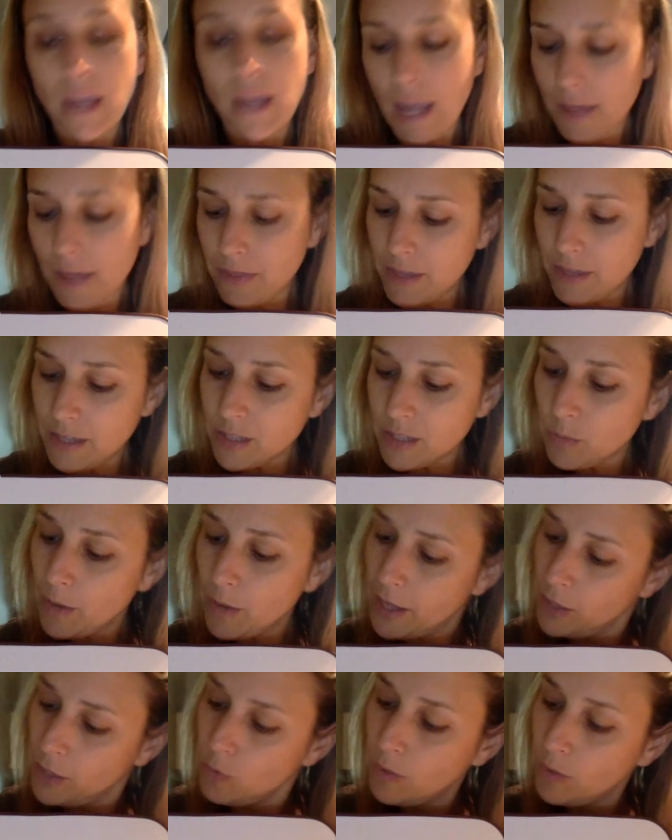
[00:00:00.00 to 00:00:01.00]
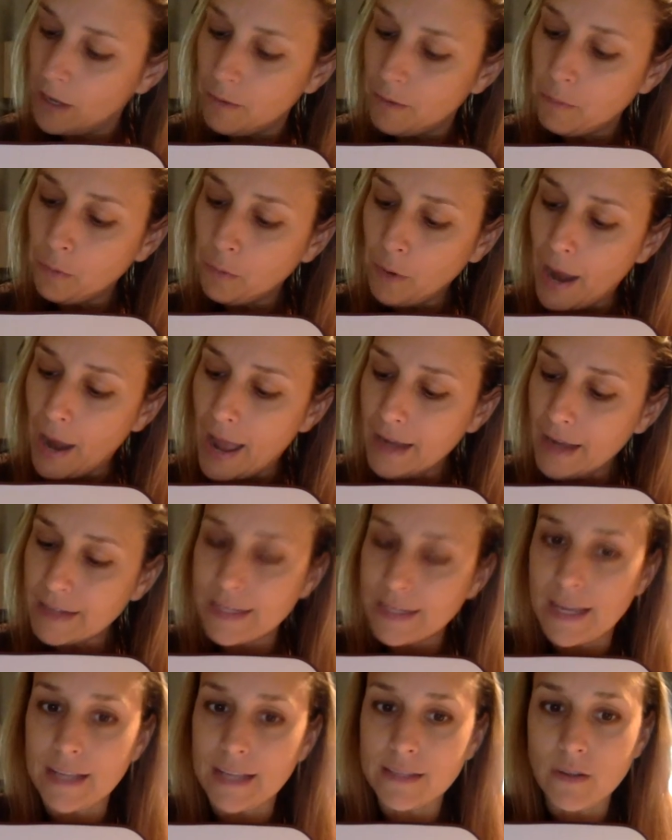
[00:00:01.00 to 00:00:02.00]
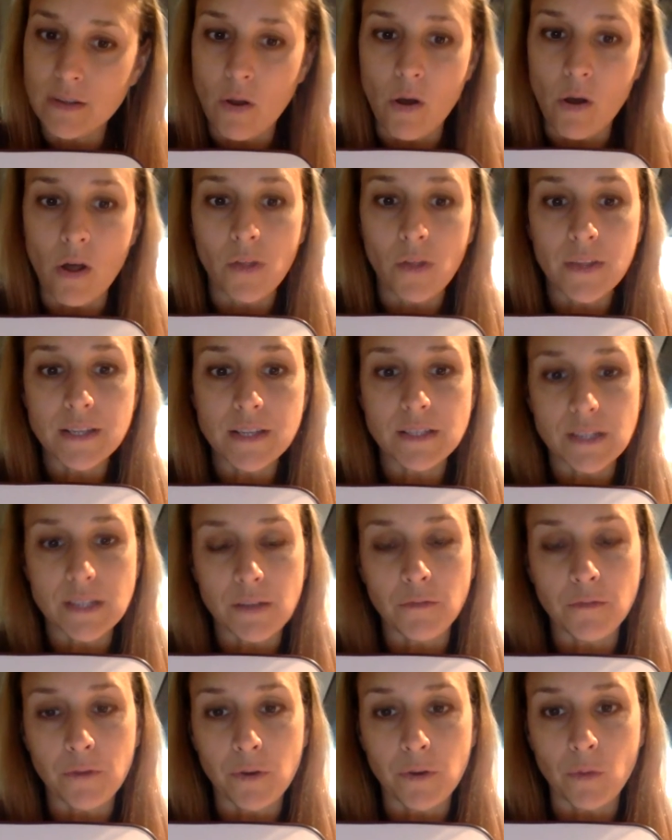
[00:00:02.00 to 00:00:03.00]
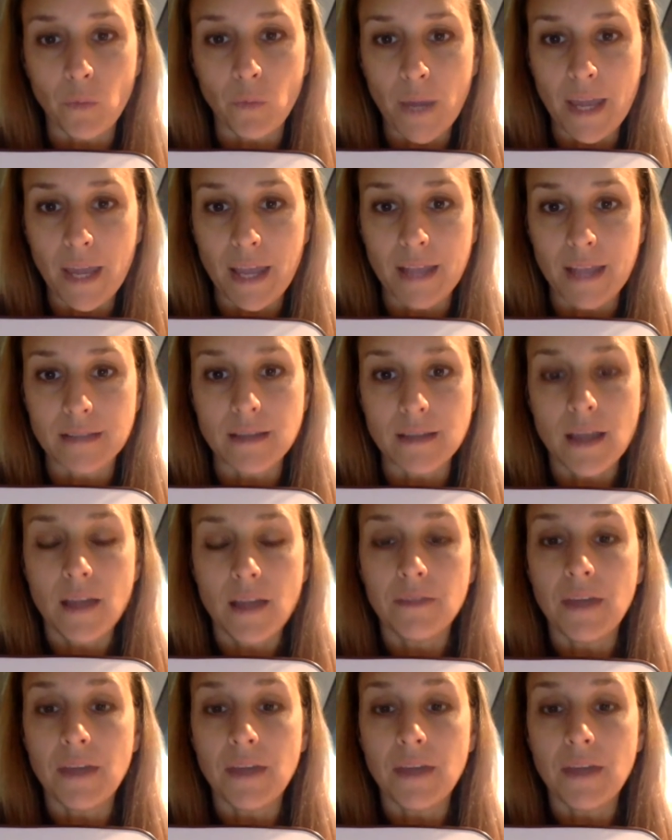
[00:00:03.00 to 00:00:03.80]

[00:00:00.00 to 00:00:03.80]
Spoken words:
And this way you can practice all these different ways